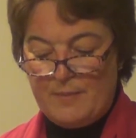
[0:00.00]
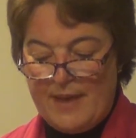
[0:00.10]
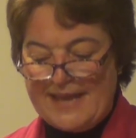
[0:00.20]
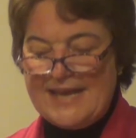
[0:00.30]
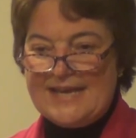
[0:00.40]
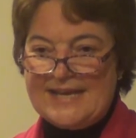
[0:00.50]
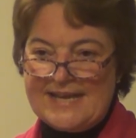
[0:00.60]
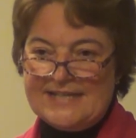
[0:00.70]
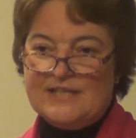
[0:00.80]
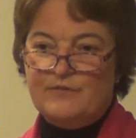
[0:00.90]
making it
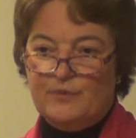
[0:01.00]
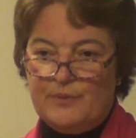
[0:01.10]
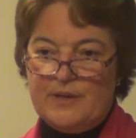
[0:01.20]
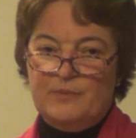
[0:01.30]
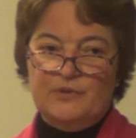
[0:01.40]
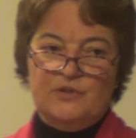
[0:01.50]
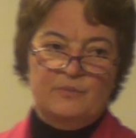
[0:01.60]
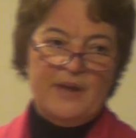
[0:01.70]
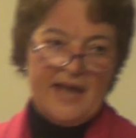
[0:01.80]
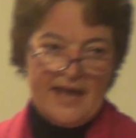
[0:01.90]
easy for people
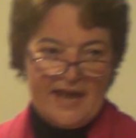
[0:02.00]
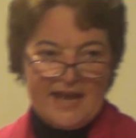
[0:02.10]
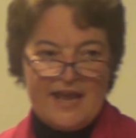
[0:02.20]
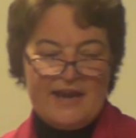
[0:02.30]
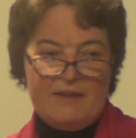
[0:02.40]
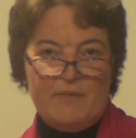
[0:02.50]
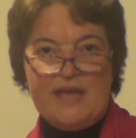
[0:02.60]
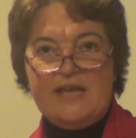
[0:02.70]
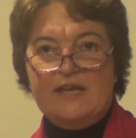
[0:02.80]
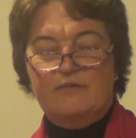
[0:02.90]
to pay and
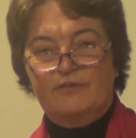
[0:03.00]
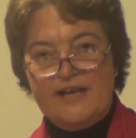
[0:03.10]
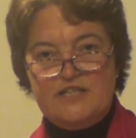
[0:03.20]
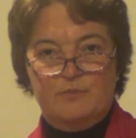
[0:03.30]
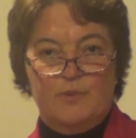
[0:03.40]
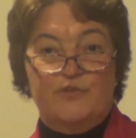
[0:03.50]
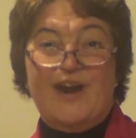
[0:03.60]
making it flexible